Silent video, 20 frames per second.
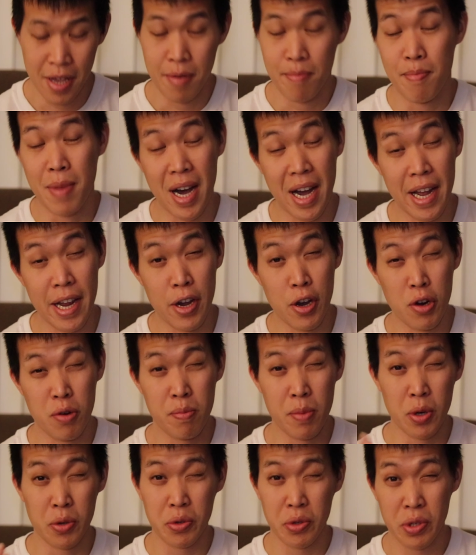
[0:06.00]
my
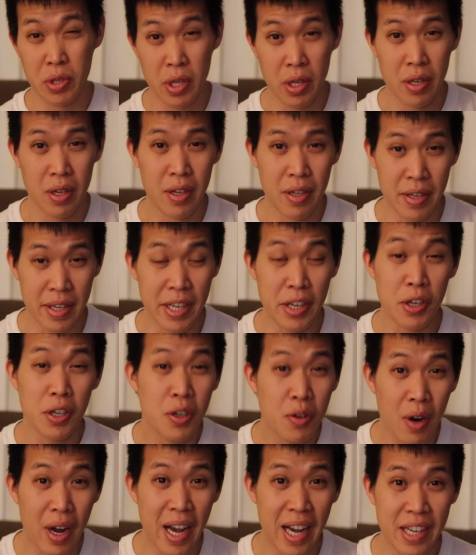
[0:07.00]
almost near
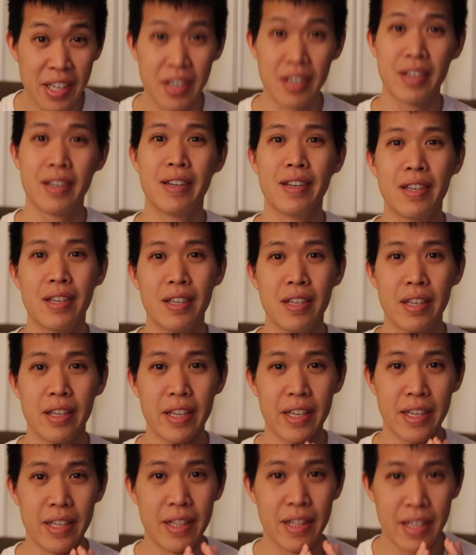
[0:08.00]
crash
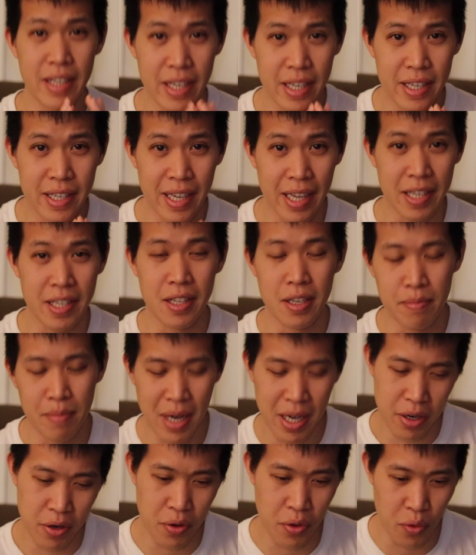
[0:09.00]
in the Tesla
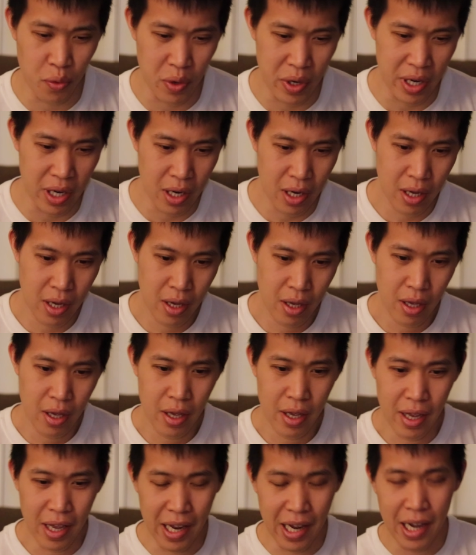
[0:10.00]
Model 3.
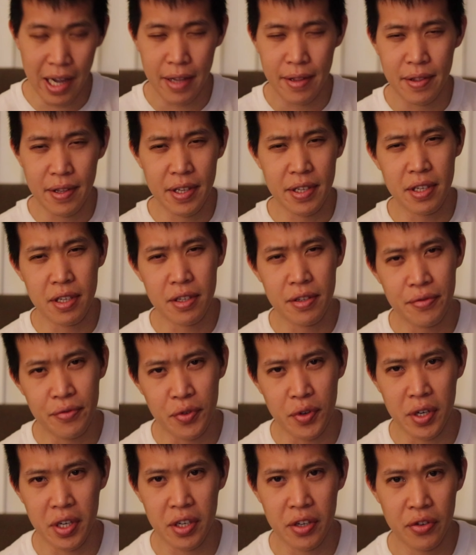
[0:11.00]
And this is
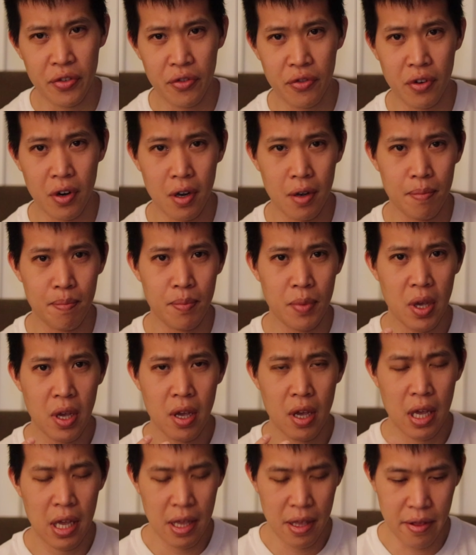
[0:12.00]
footage from
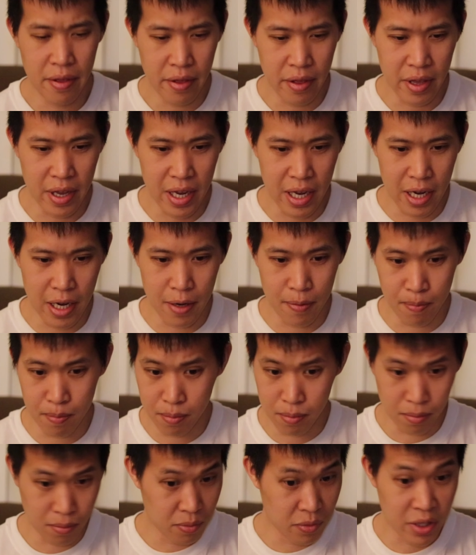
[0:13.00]
the
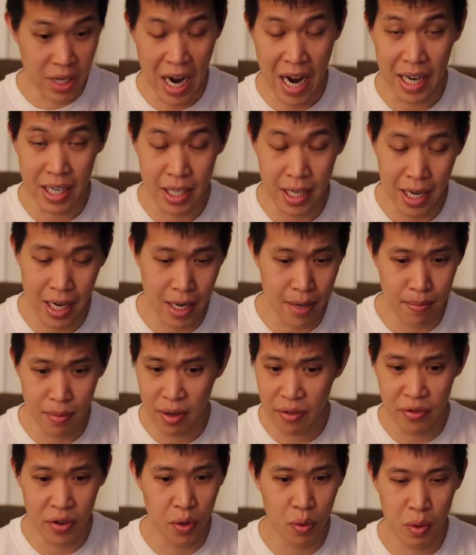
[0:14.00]
dash cam,
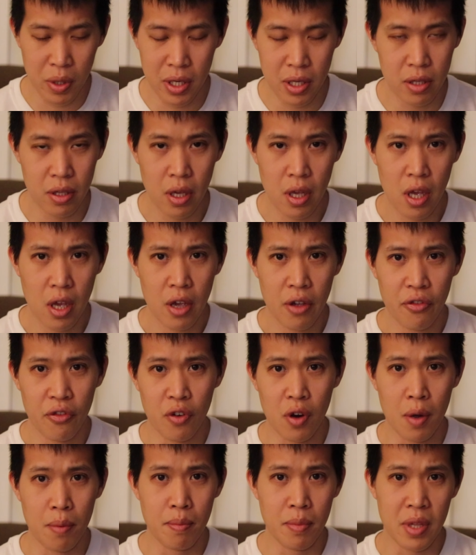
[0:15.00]
if you will,
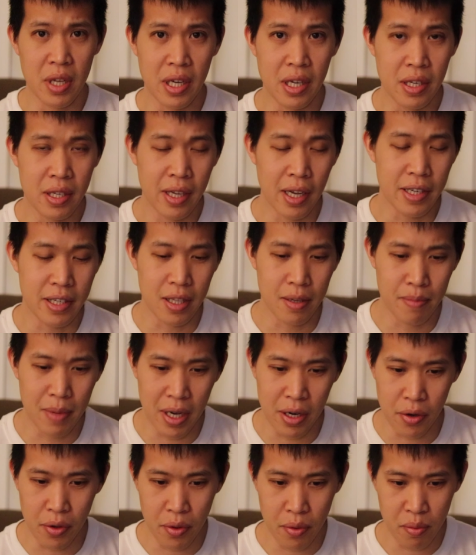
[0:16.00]
from the Tesla
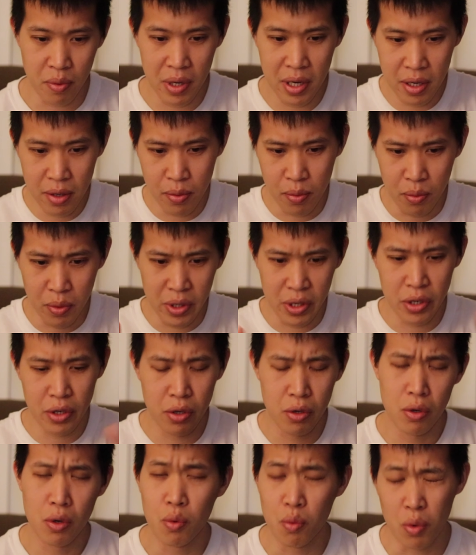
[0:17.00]
Model 3,
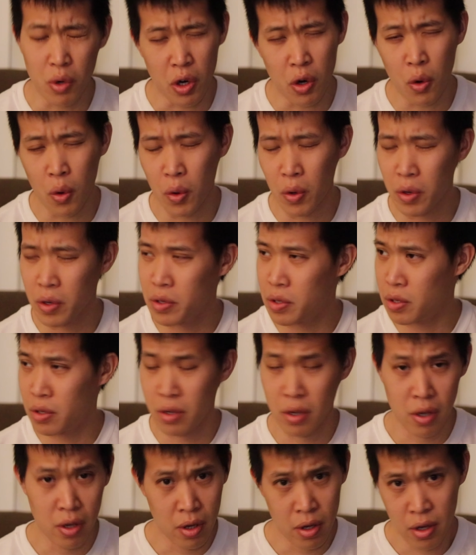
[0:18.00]
which records